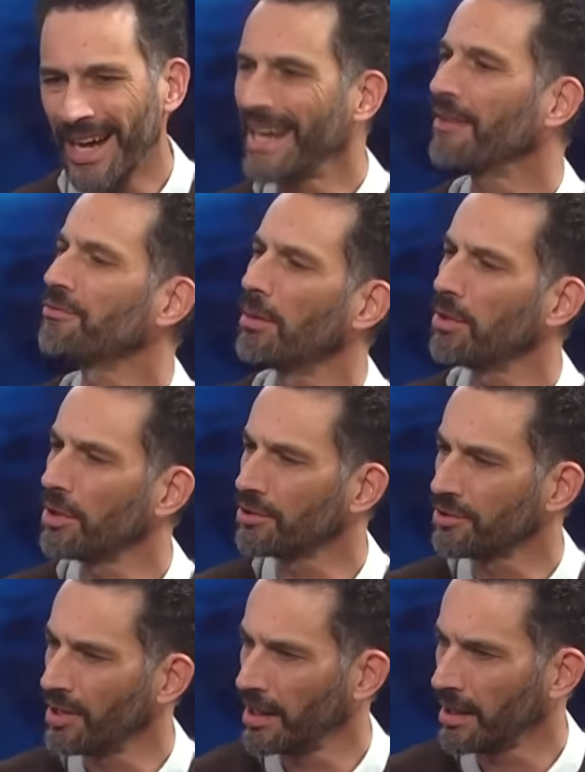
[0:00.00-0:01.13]
I have trouble
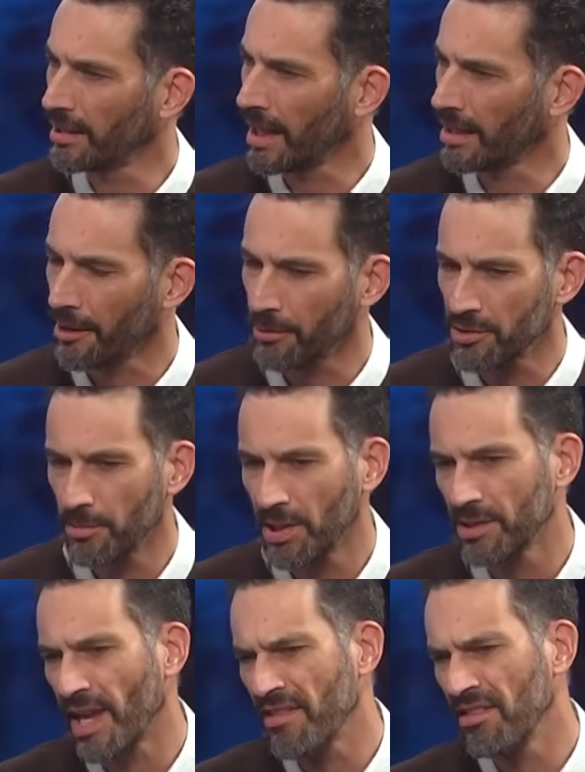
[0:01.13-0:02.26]
understanding that language
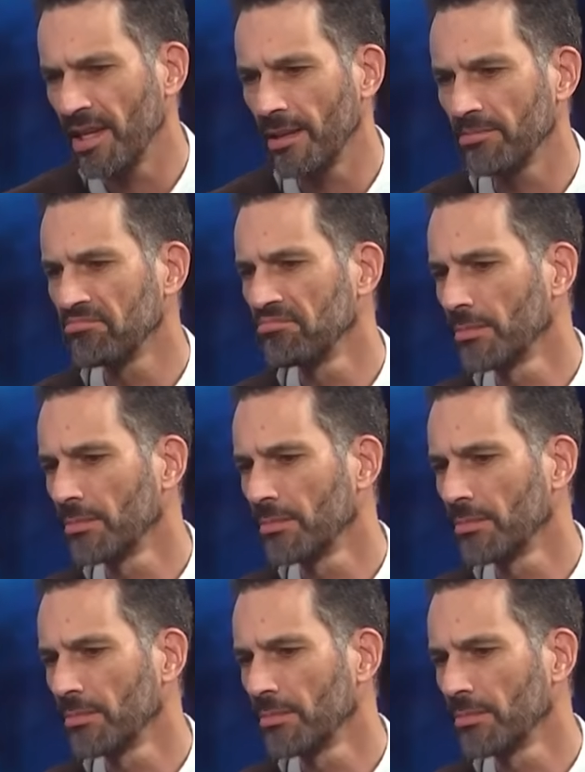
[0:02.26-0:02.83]
because I think